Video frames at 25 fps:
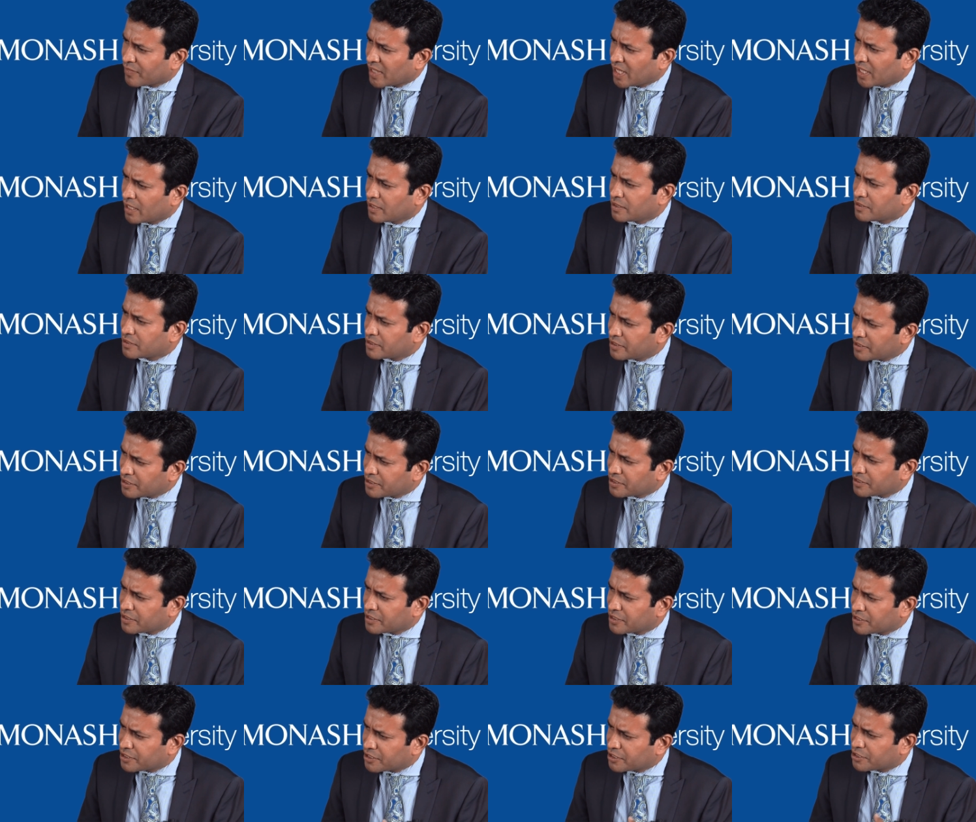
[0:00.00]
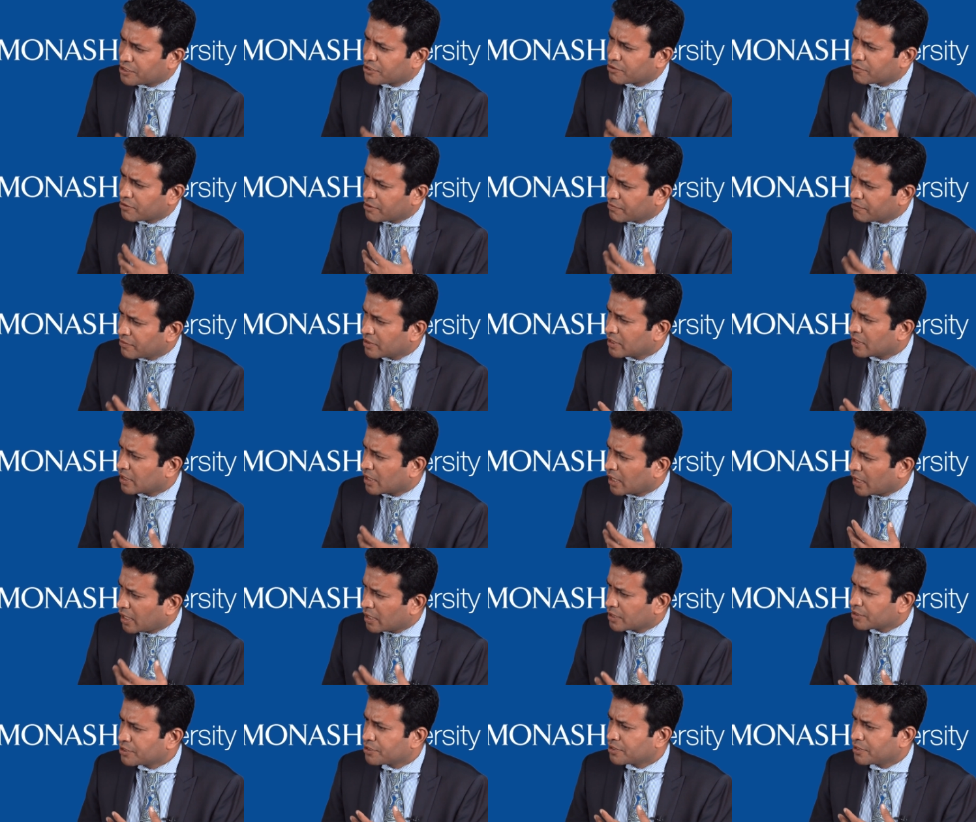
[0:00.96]
Is this driven
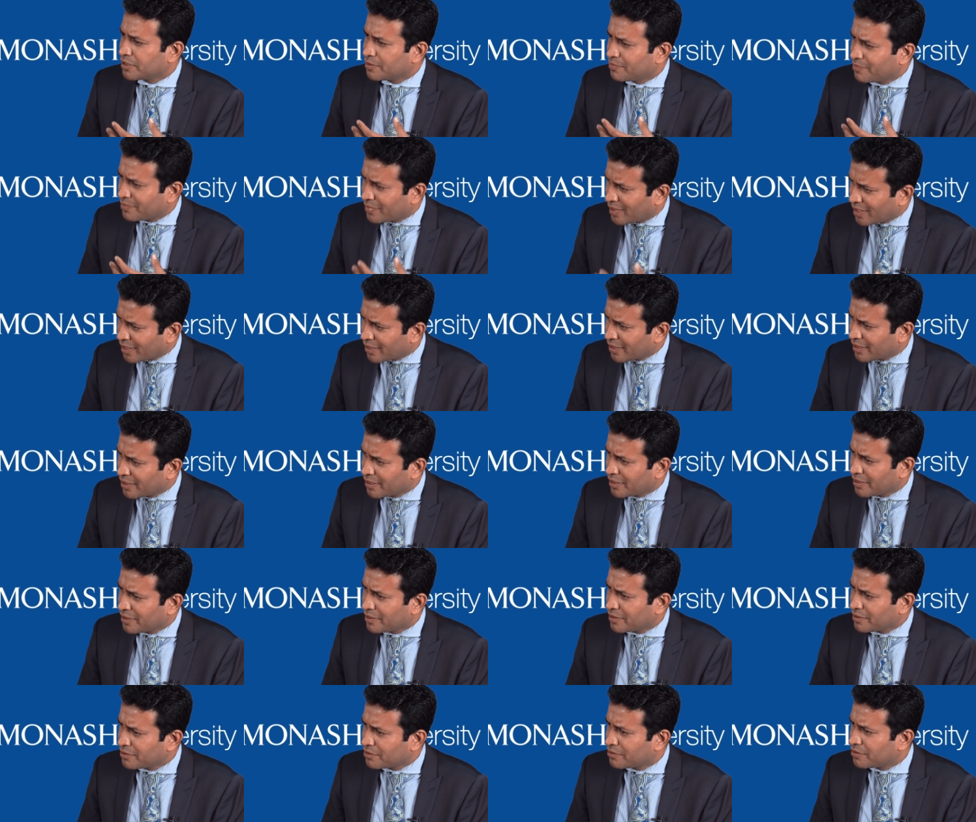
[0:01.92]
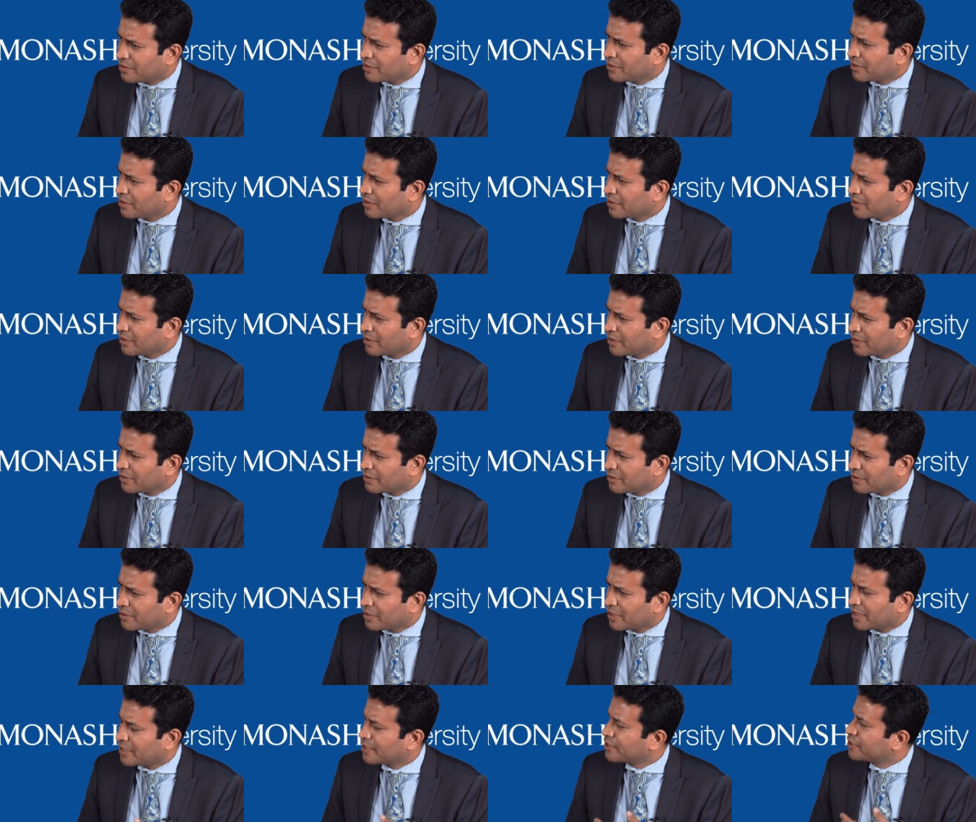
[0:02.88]
largely by the
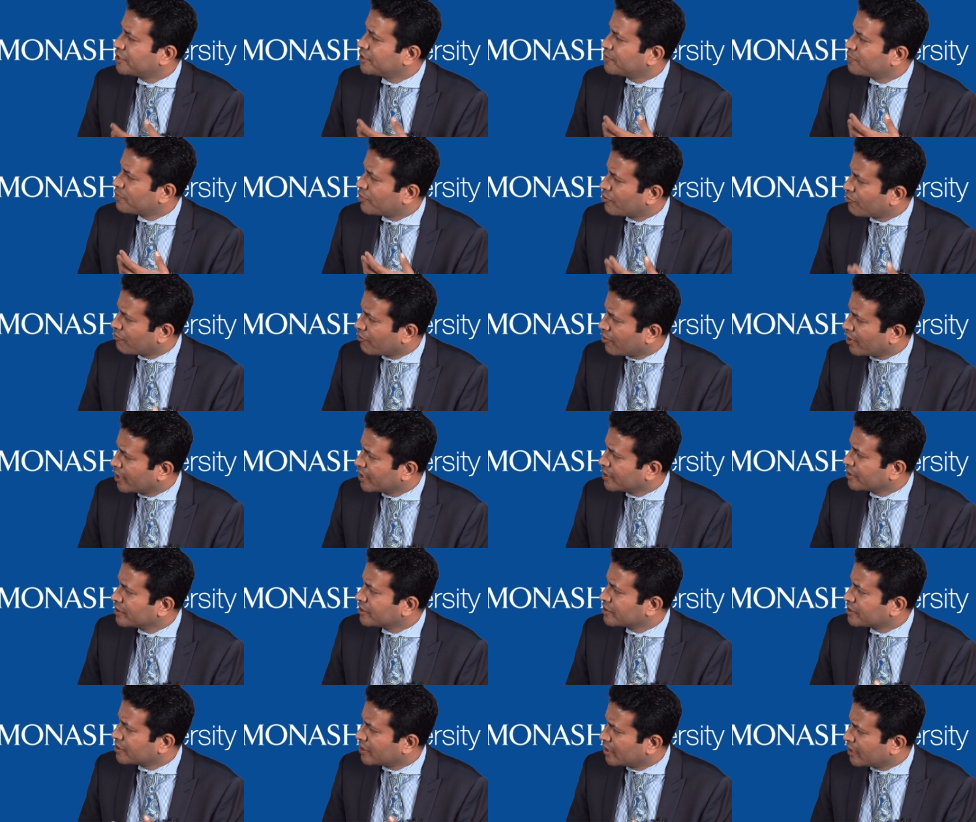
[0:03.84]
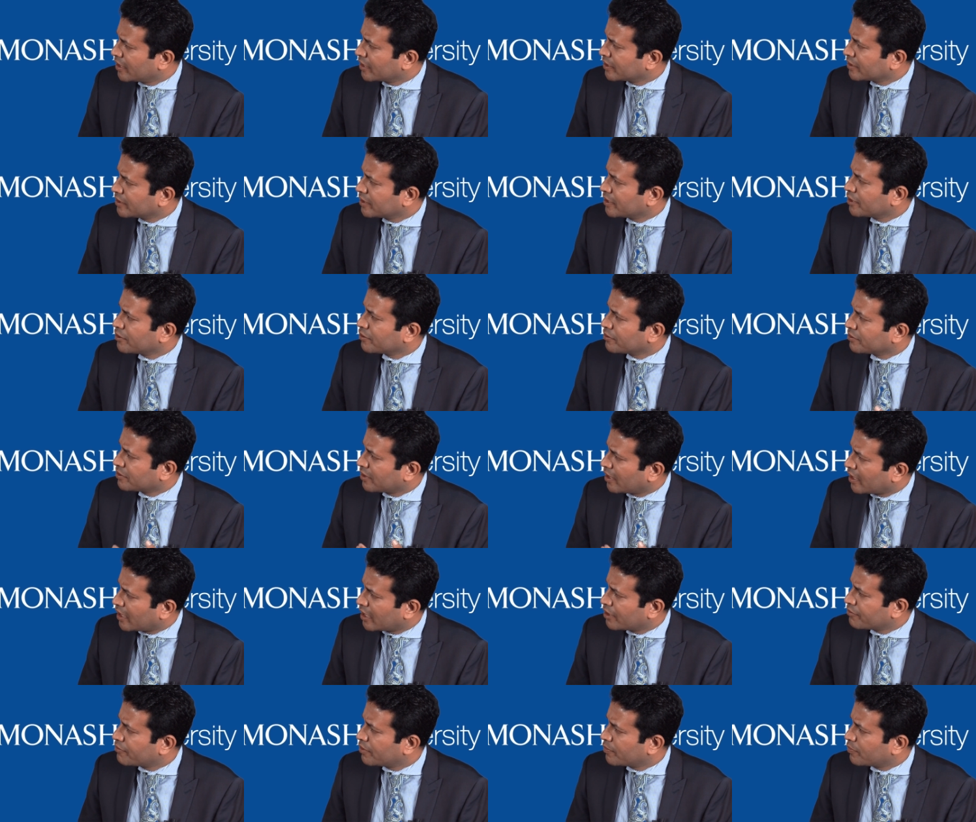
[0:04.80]
IT providers like that, or the
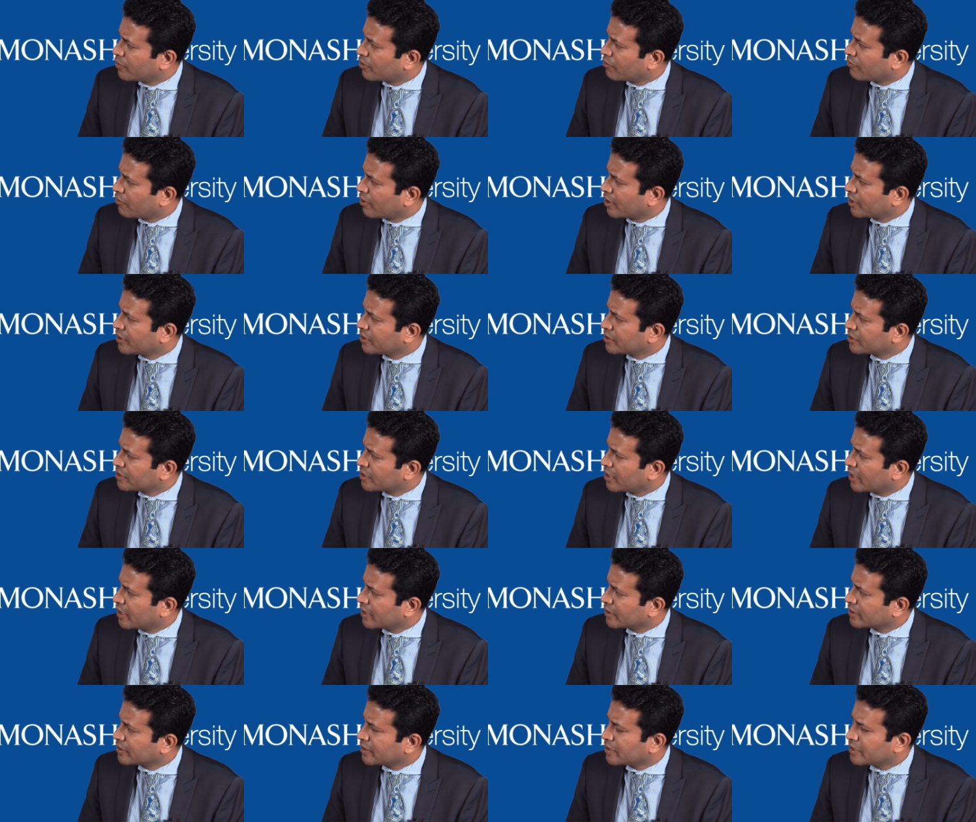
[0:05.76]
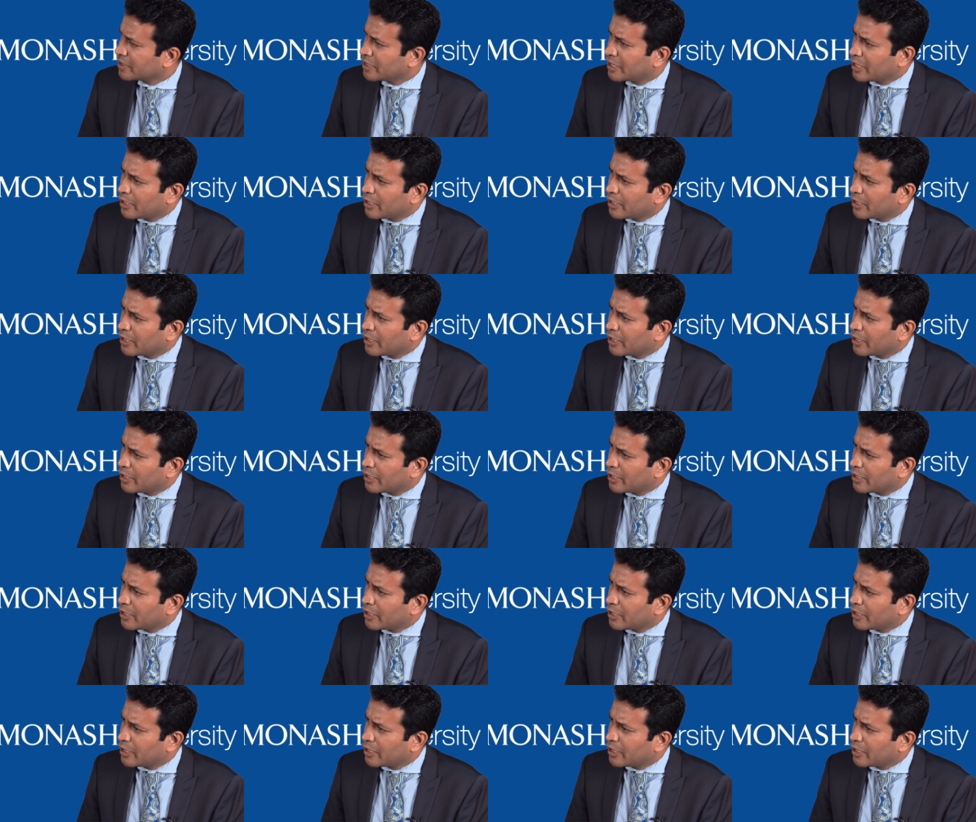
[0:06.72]
hardware providers like that?